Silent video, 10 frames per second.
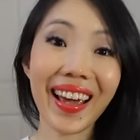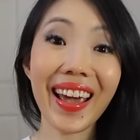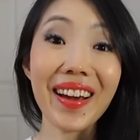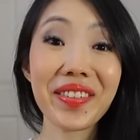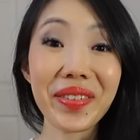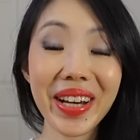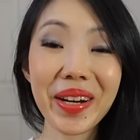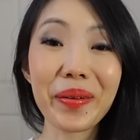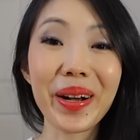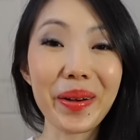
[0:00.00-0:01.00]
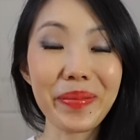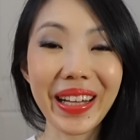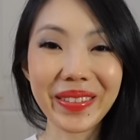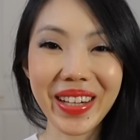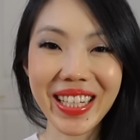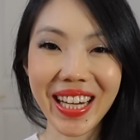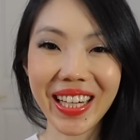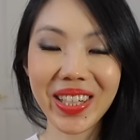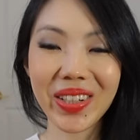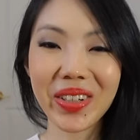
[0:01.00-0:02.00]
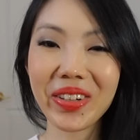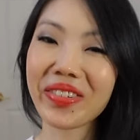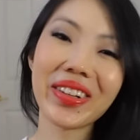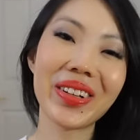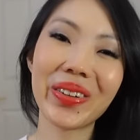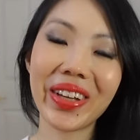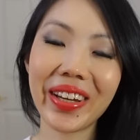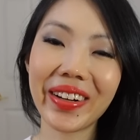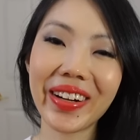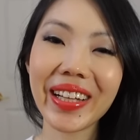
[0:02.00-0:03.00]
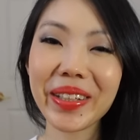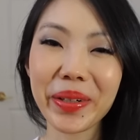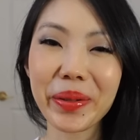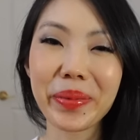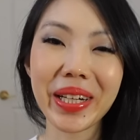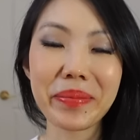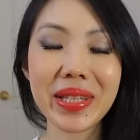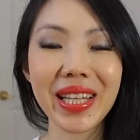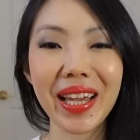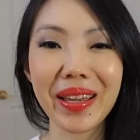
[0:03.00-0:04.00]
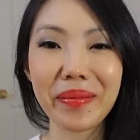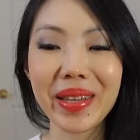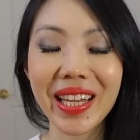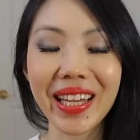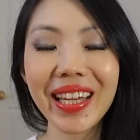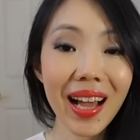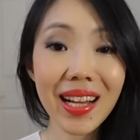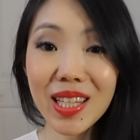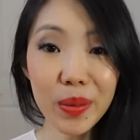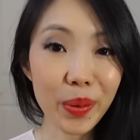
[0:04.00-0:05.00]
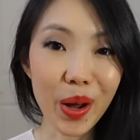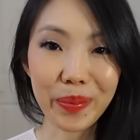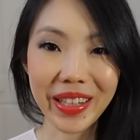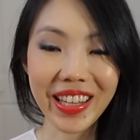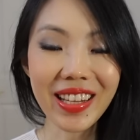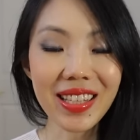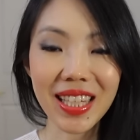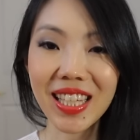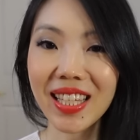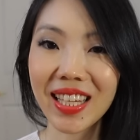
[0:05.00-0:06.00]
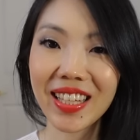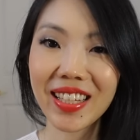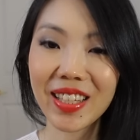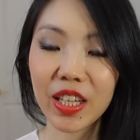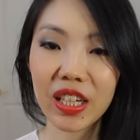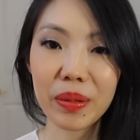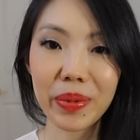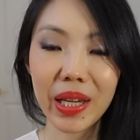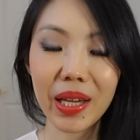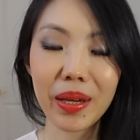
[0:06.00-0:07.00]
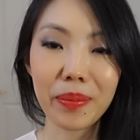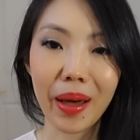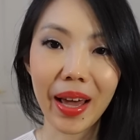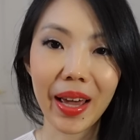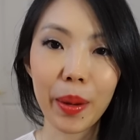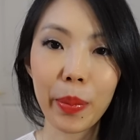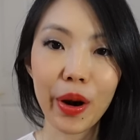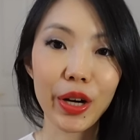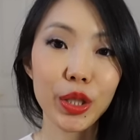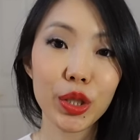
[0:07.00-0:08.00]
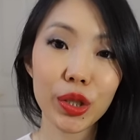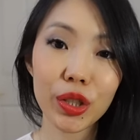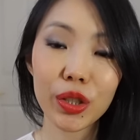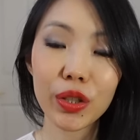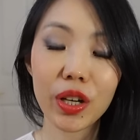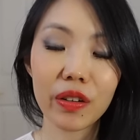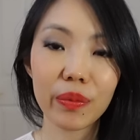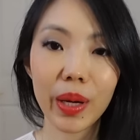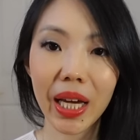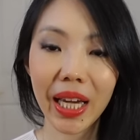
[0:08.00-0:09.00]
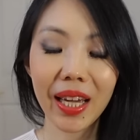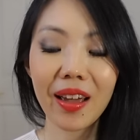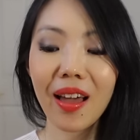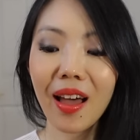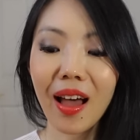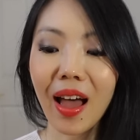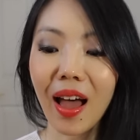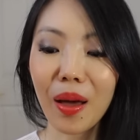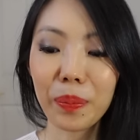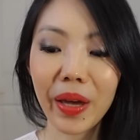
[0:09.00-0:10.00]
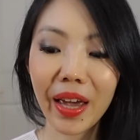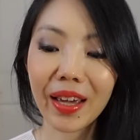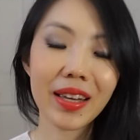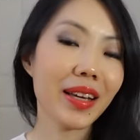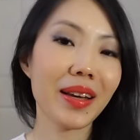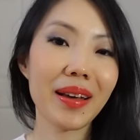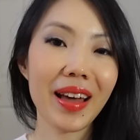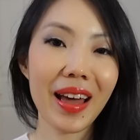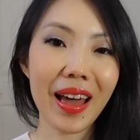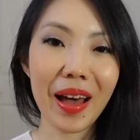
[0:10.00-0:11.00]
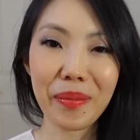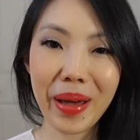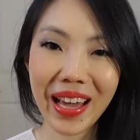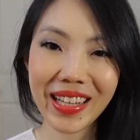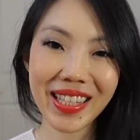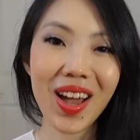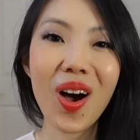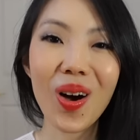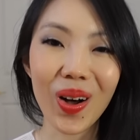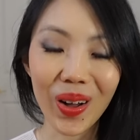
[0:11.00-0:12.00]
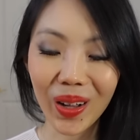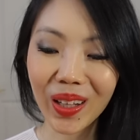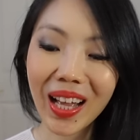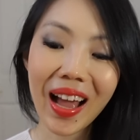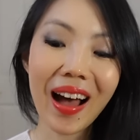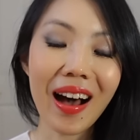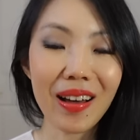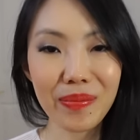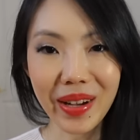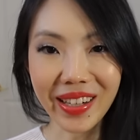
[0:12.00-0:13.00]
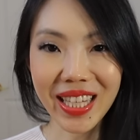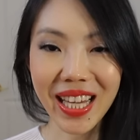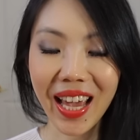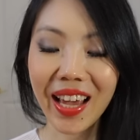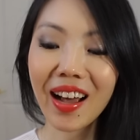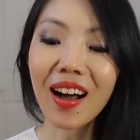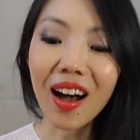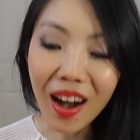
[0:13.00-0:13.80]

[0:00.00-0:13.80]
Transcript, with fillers: Hey everyone, welcome back to my channel. If you're new here, hello, my name is Amy. As promised, this is gonna be my part two of my epic um, Hermes haul unboxing.